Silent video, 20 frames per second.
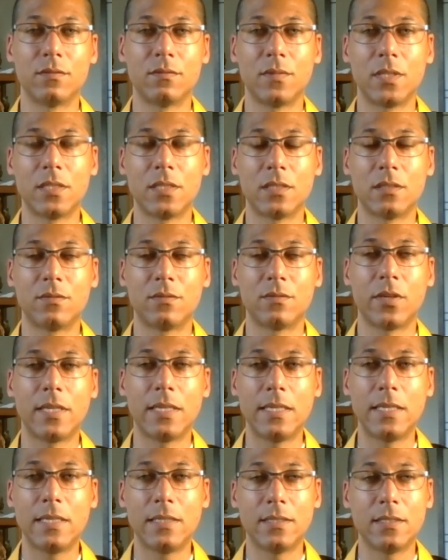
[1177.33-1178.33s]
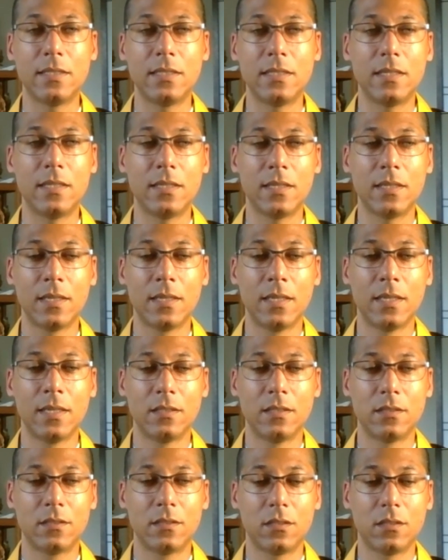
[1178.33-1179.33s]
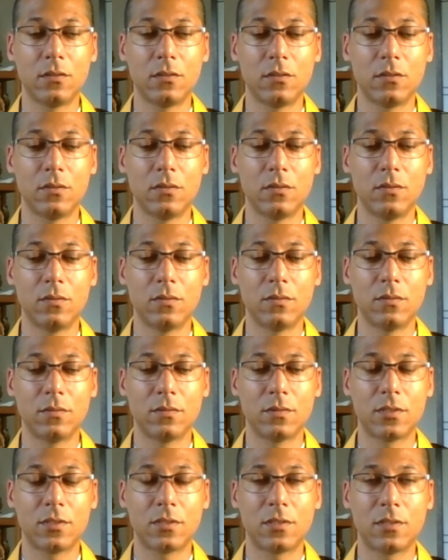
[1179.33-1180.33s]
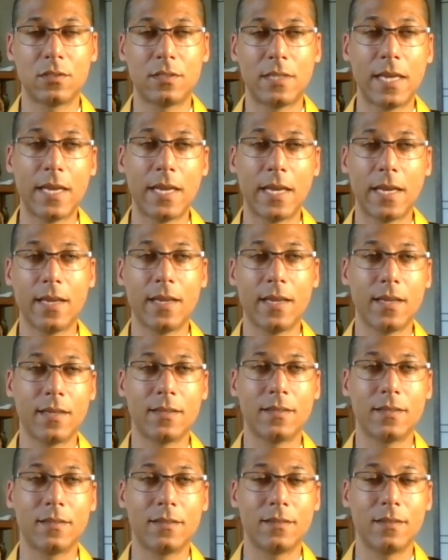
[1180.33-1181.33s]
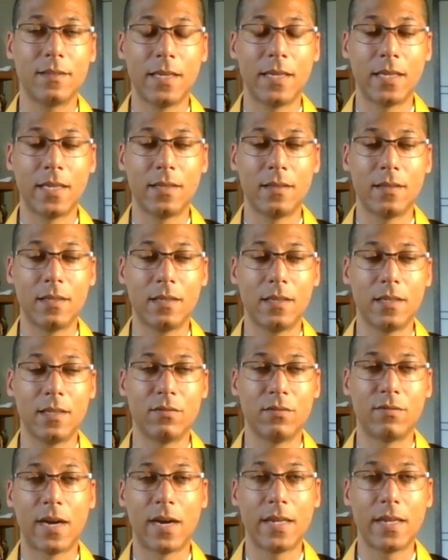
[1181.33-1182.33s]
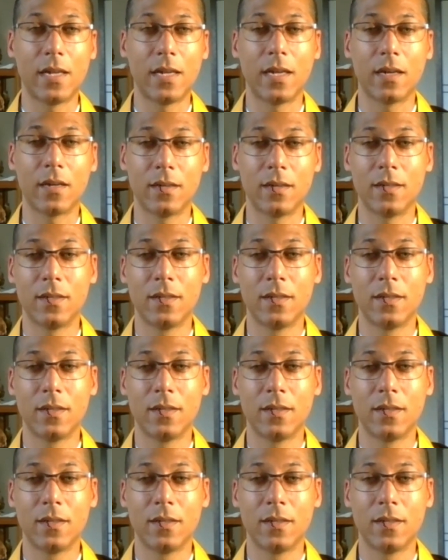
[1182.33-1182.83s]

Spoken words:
Because it's very easy to stay in the dividing